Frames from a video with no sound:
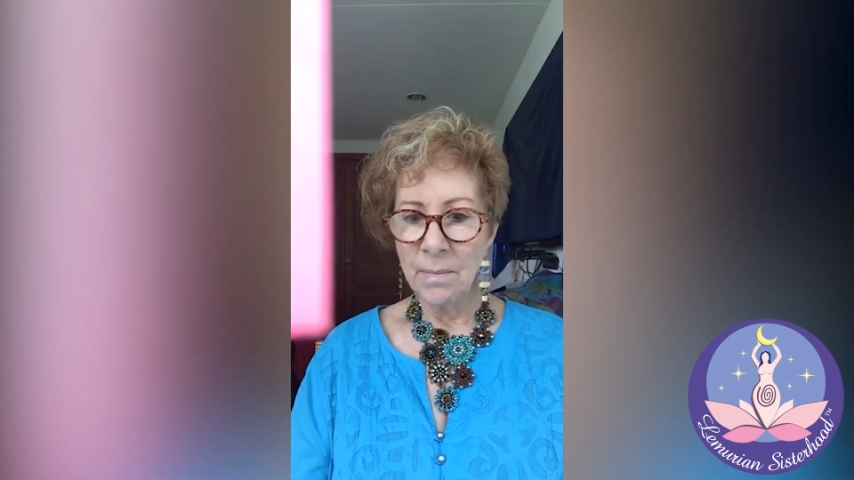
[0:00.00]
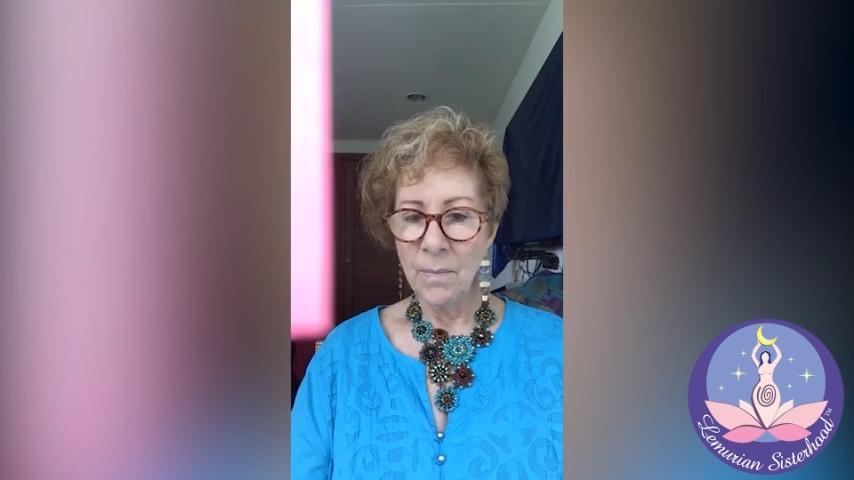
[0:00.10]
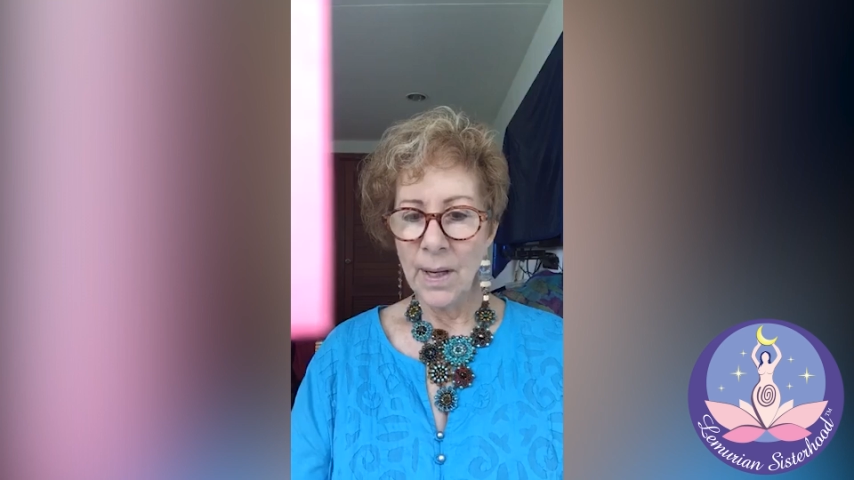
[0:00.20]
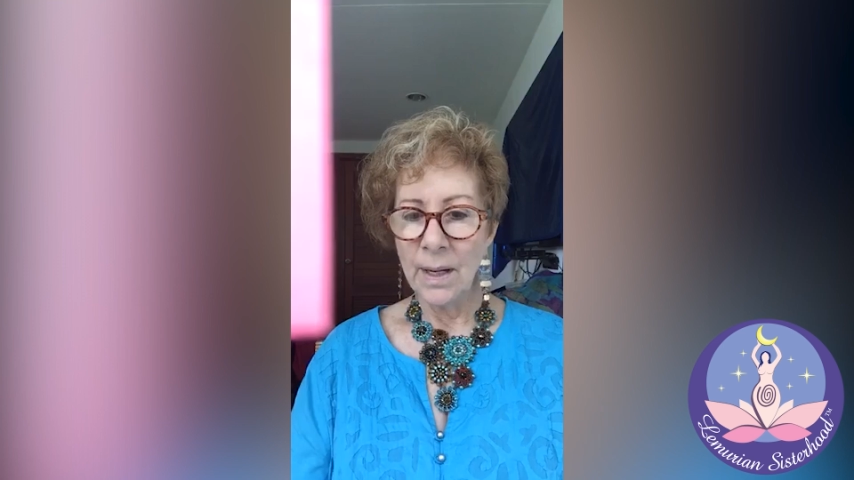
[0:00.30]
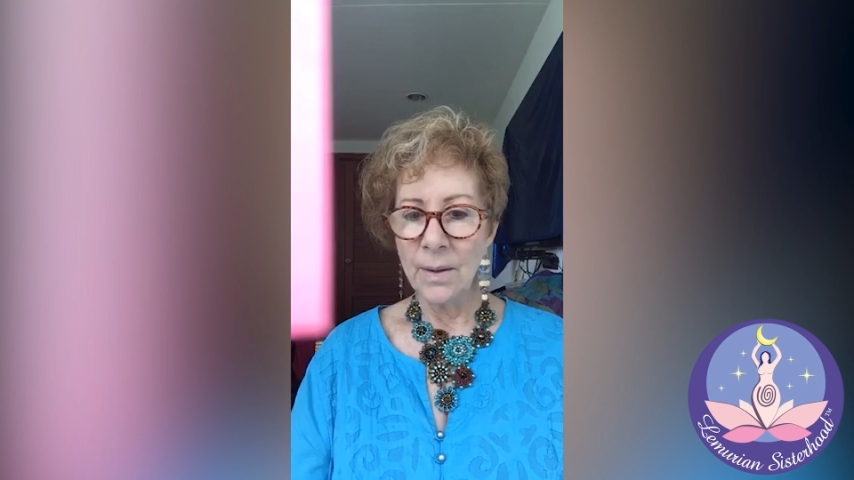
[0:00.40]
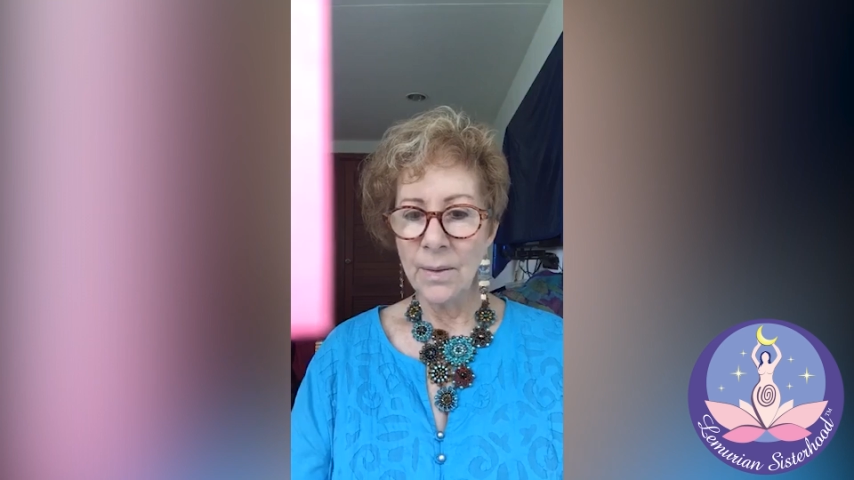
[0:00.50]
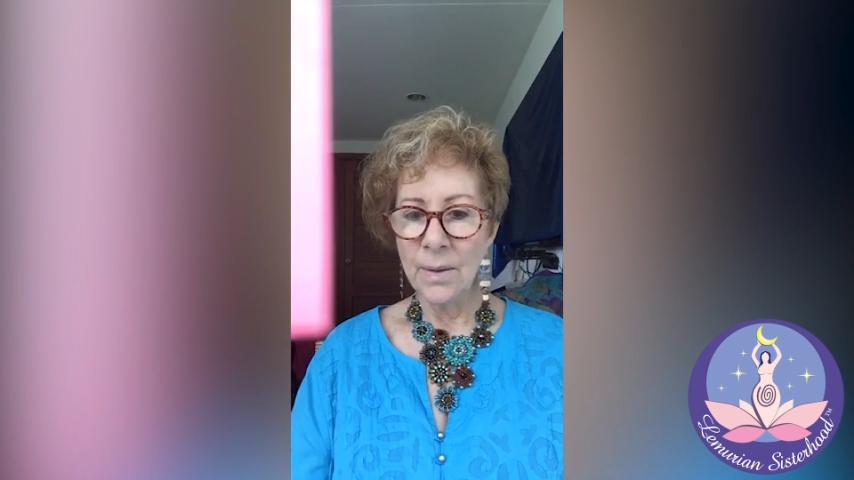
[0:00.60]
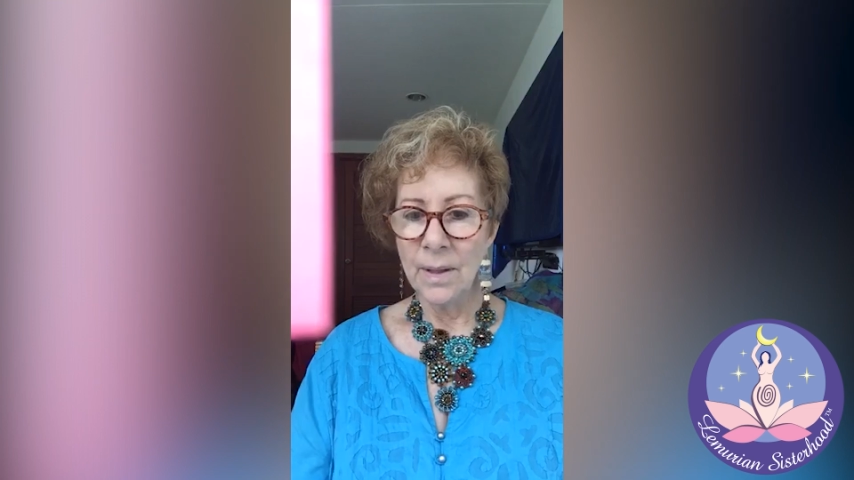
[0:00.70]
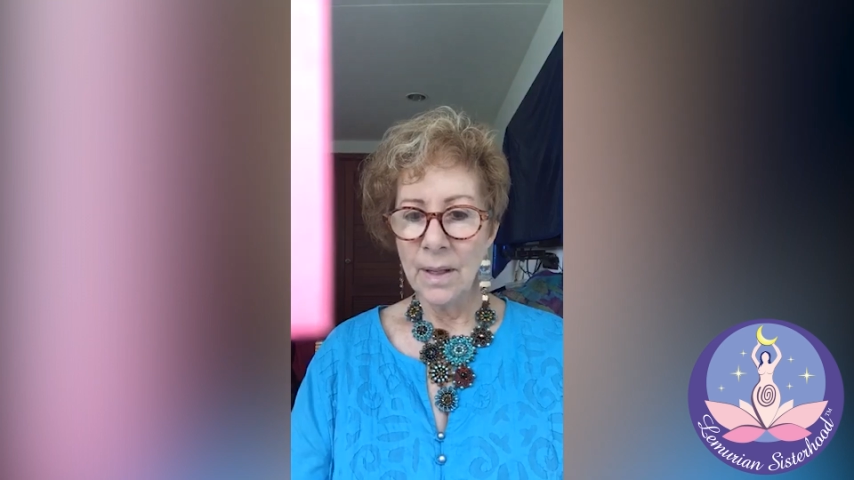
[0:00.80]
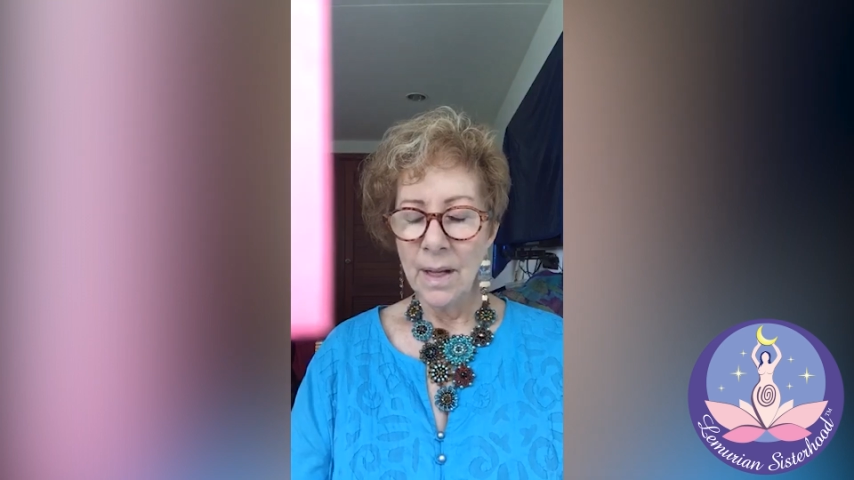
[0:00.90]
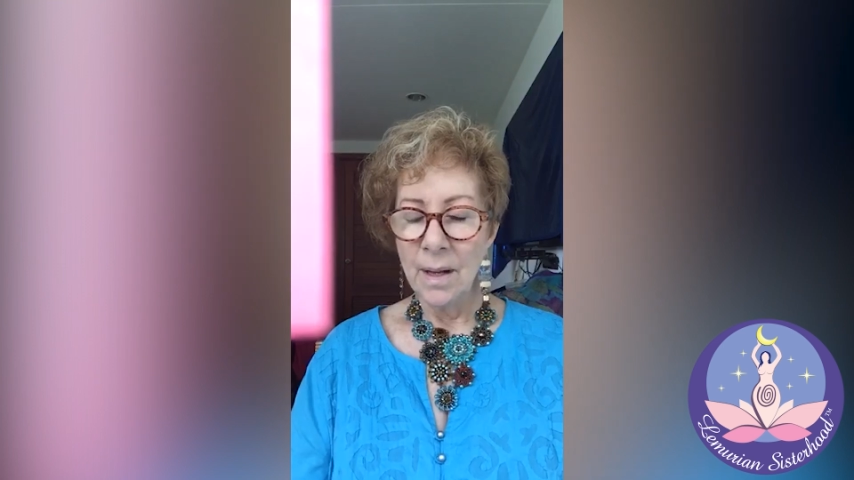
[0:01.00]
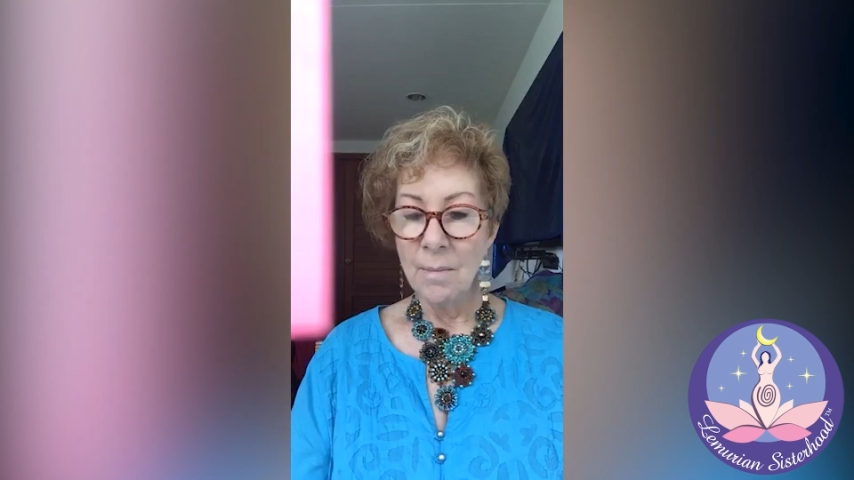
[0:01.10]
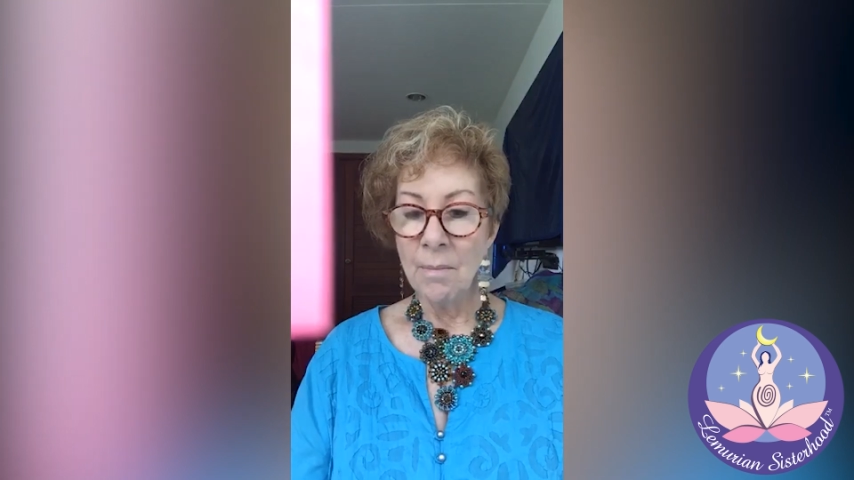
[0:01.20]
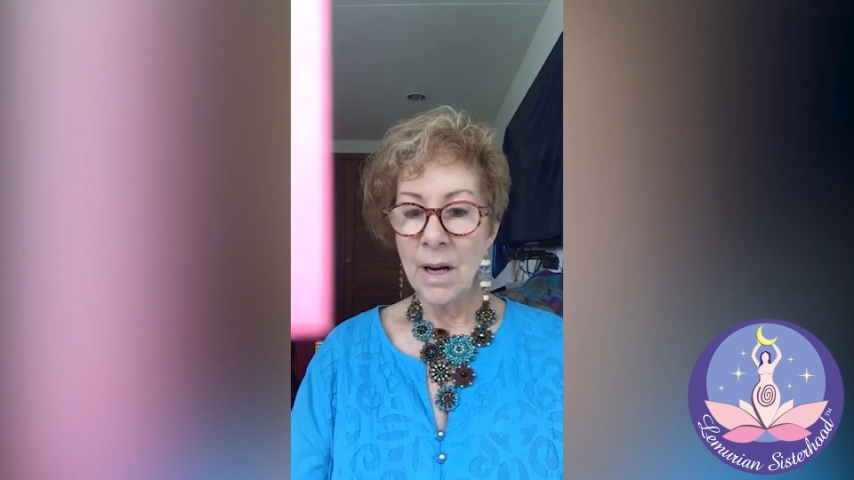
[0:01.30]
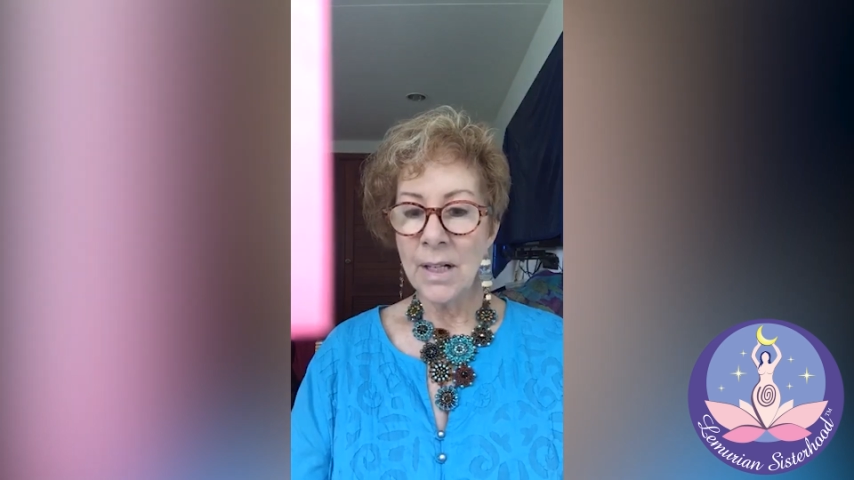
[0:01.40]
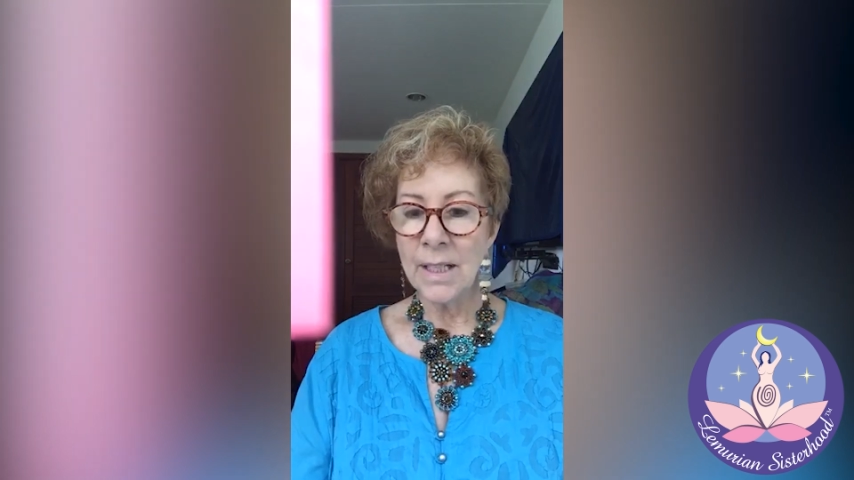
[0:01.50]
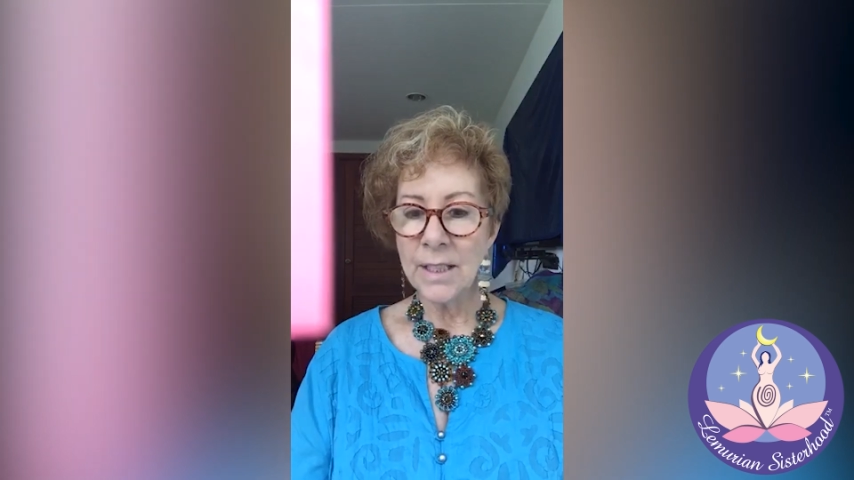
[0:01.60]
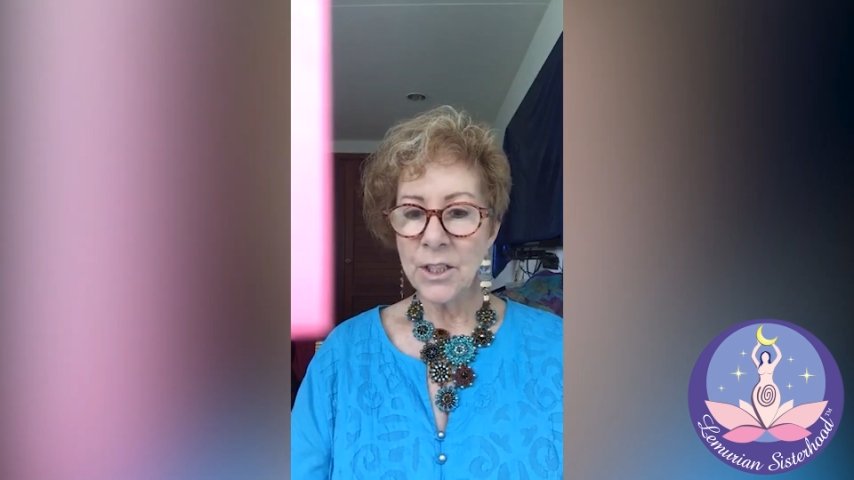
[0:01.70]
Wow. Marga